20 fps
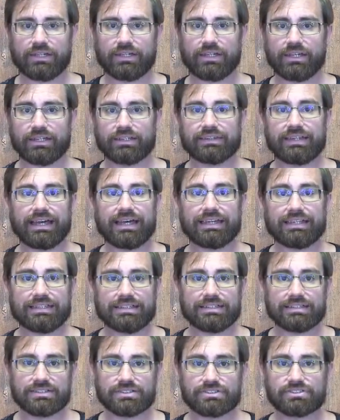And that
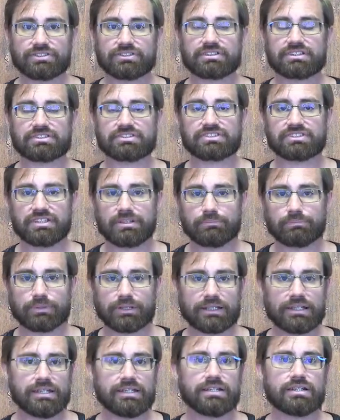is to
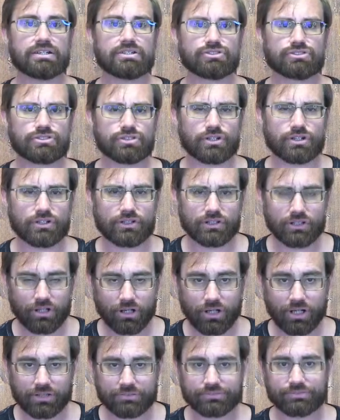simply turn
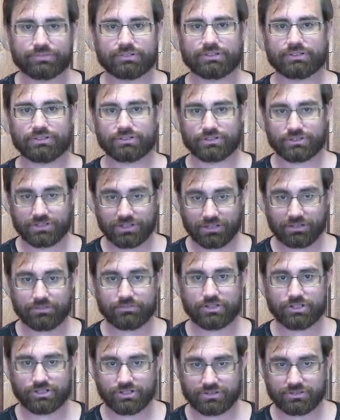off your
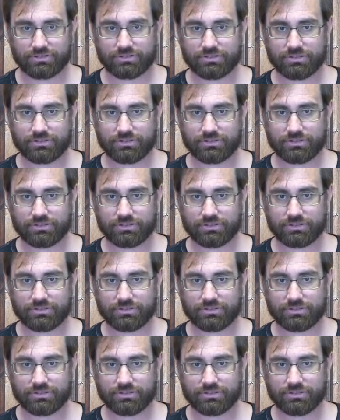television.